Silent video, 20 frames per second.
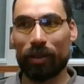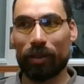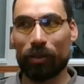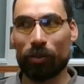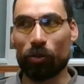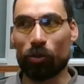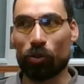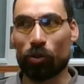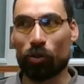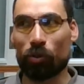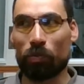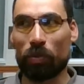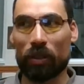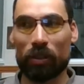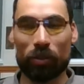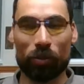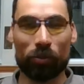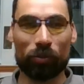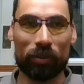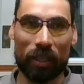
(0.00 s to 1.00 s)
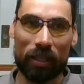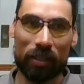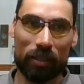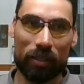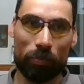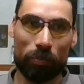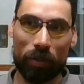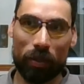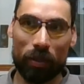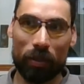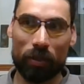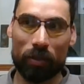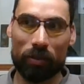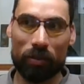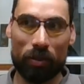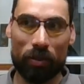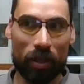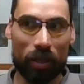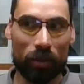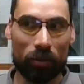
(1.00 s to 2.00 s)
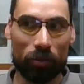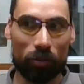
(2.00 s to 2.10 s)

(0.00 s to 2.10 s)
you should be so sensible that